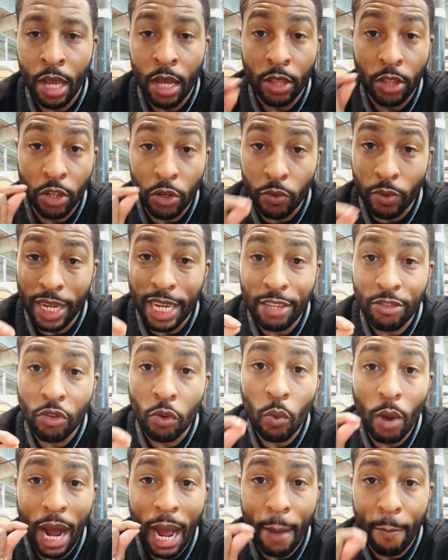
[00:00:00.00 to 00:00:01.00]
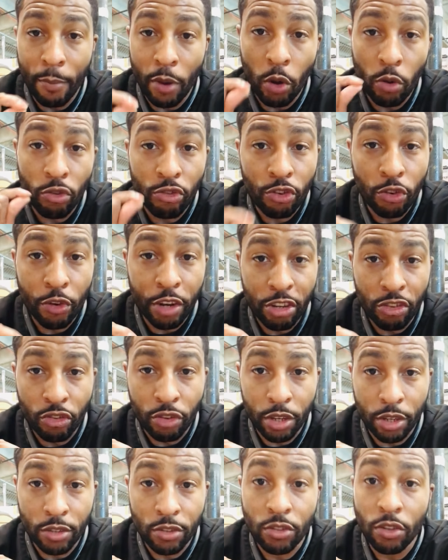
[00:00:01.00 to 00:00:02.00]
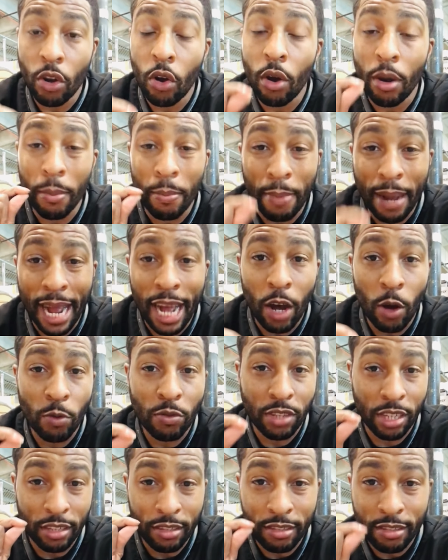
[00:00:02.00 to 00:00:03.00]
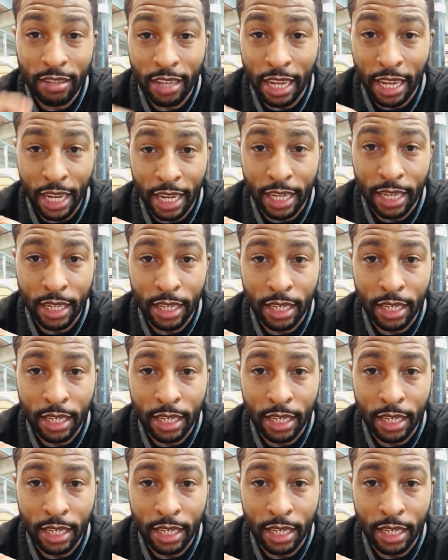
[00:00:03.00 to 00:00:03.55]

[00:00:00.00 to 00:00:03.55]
The reason why most Christians are bound in sin,